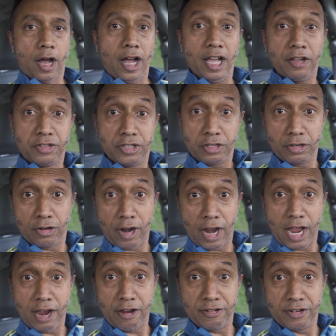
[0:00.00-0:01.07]
I have just
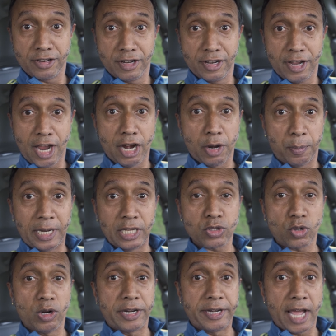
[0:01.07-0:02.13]
arrived at a place
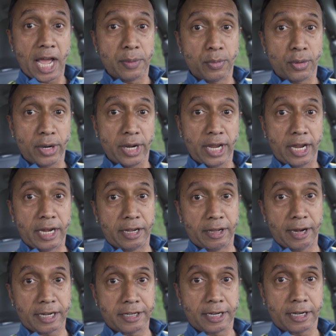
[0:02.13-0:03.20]
called Danbury in
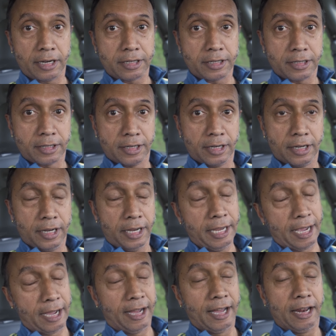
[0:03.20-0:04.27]
Connecticut.
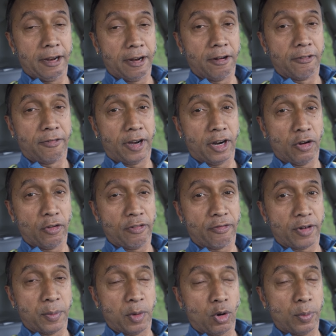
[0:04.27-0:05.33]
Yeah, a little far away
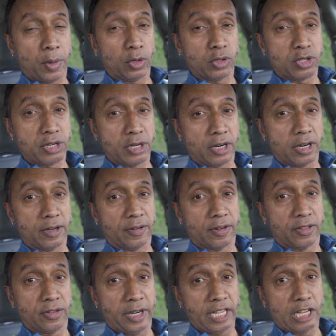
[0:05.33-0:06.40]
from home, about
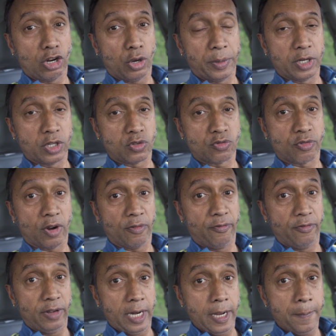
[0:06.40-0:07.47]
330 kilometers from
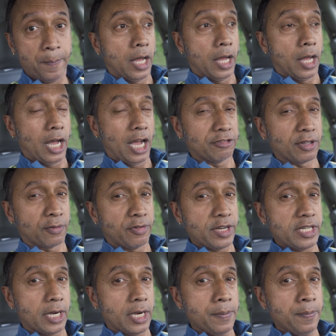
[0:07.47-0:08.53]
Philly. I have some free
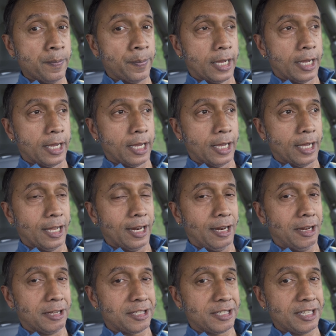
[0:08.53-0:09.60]
time.
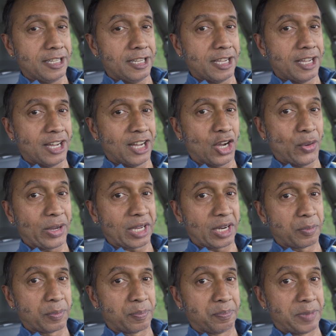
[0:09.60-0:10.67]
Let's see how we
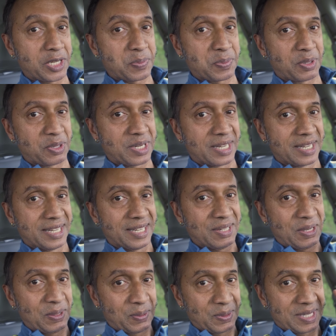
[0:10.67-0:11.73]
can best put
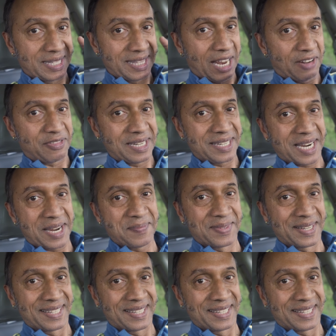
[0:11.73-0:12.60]
to use that free time.